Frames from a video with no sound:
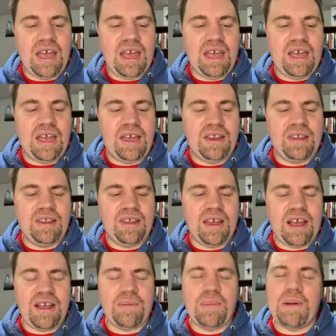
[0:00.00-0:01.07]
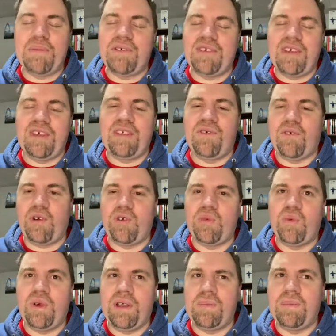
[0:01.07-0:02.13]
And I remember seeing the first
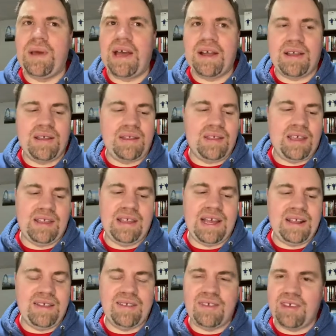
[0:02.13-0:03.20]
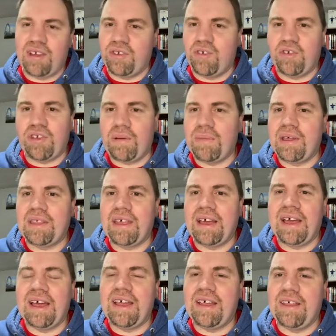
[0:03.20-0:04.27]
one back in like 96 or something like
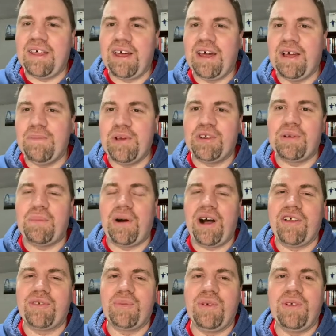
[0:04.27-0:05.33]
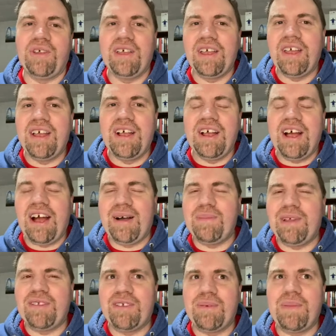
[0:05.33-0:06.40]
that, Mission Impossible. I
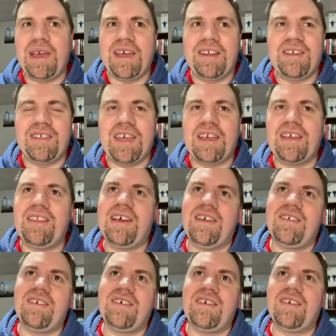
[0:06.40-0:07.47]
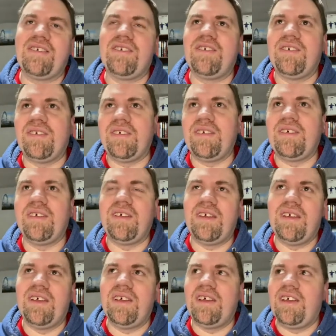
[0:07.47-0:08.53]
mean, so man, you're thinking 96,
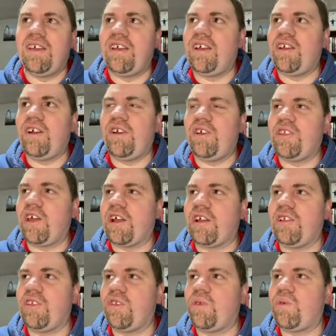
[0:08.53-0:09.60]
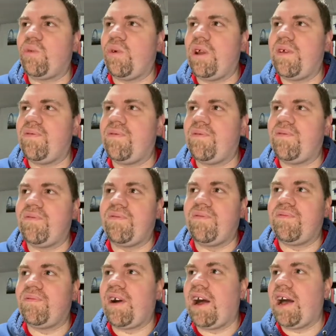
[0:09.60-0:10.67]
you know, you're talking
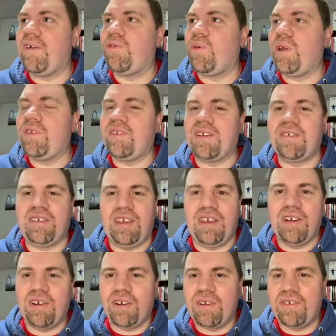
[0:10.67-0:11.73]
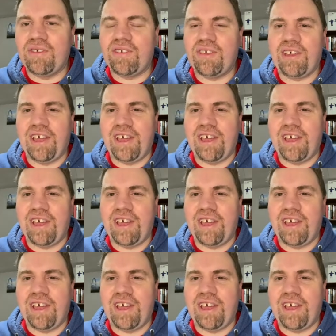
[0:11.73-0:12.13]
25, 26 years.